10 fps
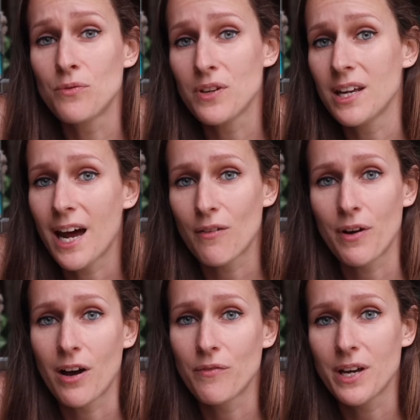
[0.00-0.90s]
feed
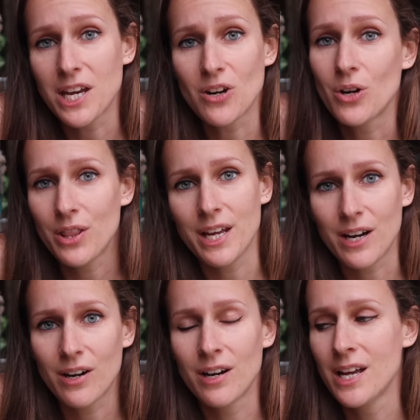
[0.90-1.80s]
alfalfa here and
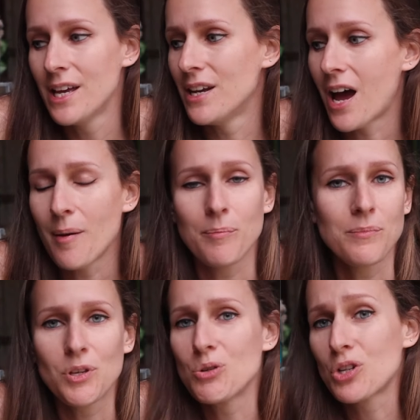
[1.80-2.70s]
there, not
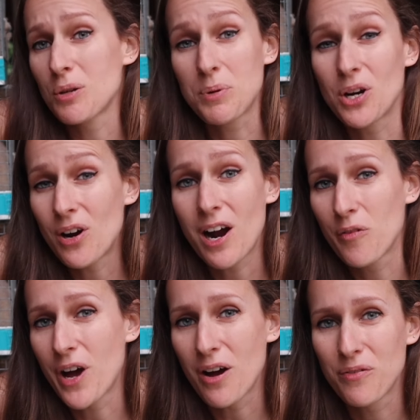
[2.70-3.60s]
usually pure
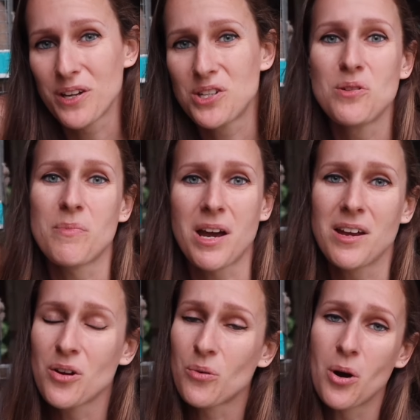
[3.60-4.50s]
alfalfa to
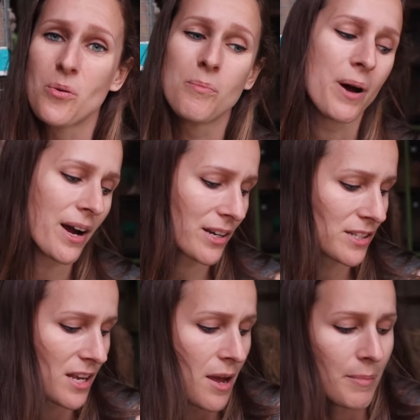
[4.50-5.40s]
my grown
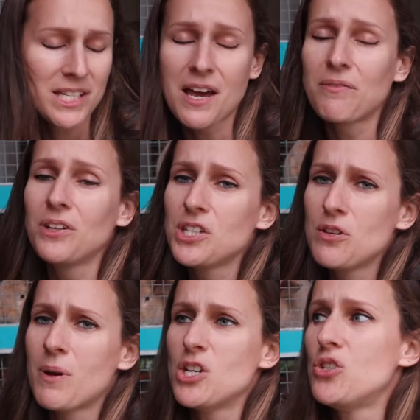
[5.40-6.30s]
bucks, but definitely
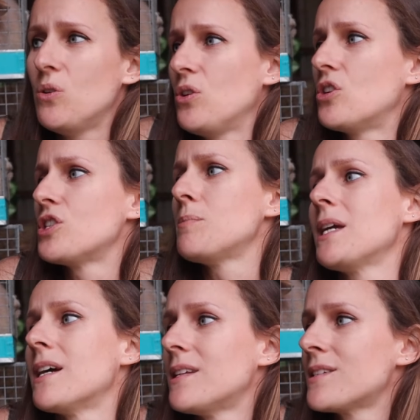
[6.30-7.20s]
to my juniors
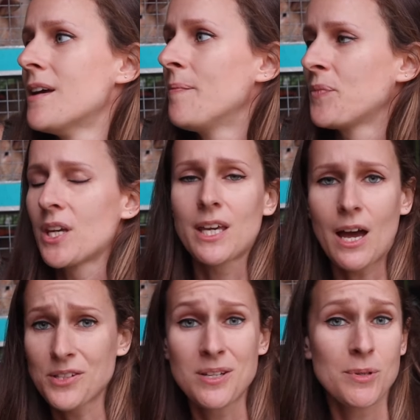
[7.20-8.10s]
because
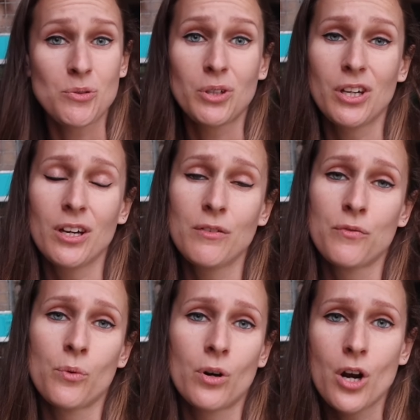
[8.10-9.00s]
Calcium is really good
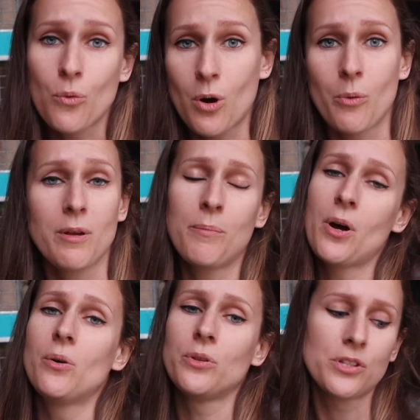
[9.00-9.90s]
for growing
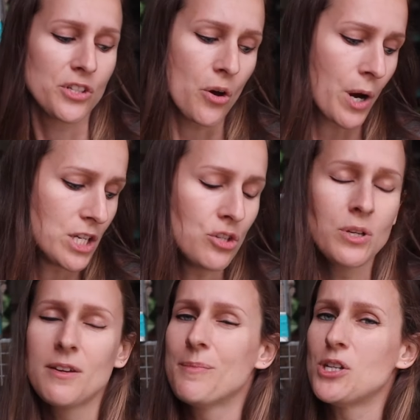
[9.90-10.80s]
bones, so I do
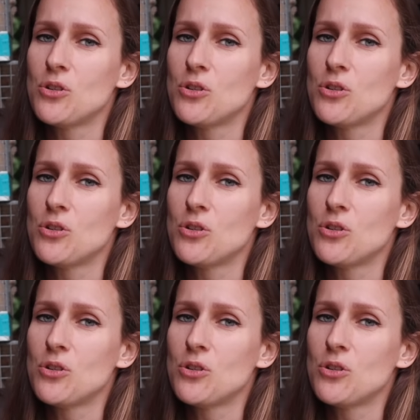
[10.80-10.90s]
give my